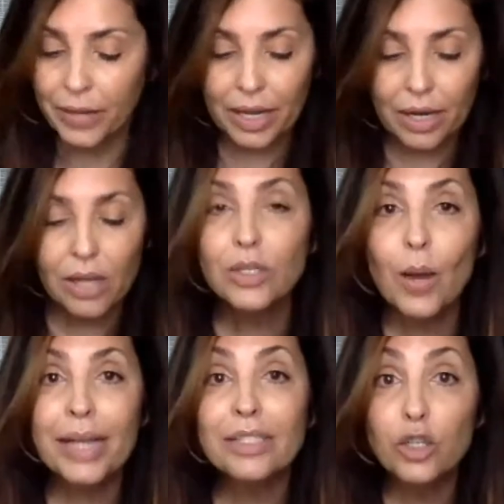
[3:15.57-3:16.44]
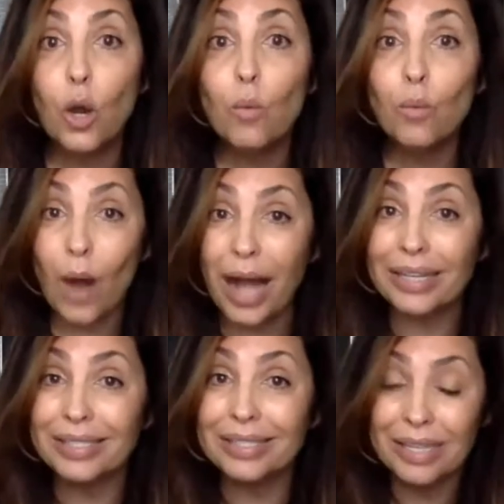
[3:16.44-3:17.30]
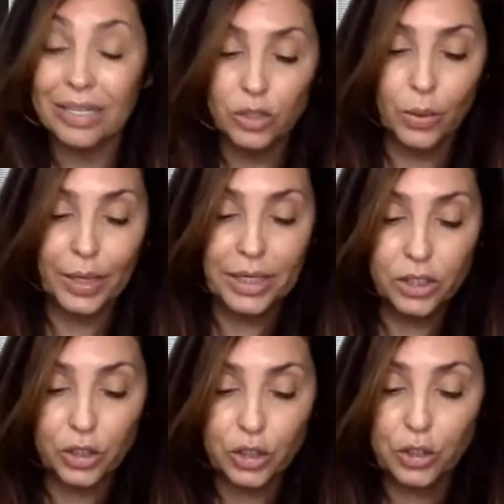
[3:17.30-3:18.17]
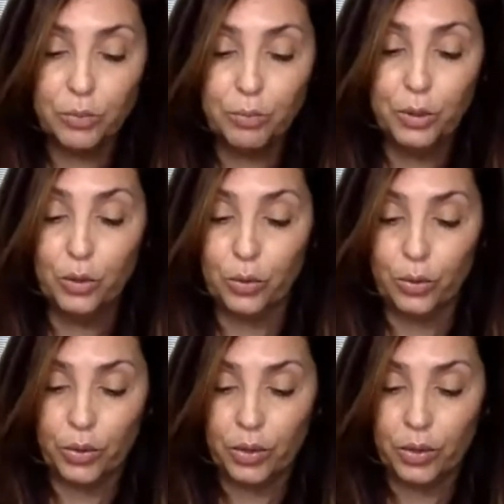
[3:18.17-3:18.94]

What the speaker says: It also has no rocks, so it is smooth.